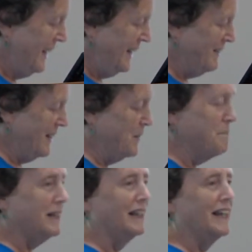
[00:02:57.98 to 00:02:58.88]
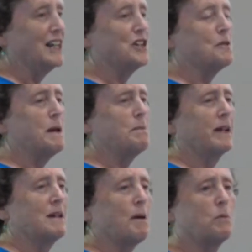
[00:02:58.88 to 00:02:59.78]
And then in the Middle Ages, people
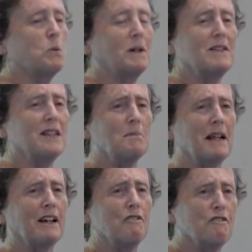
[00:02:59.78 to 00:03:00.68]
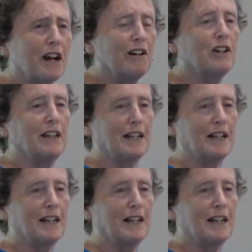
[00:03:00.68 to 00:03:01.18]
came up with what seemed like a very good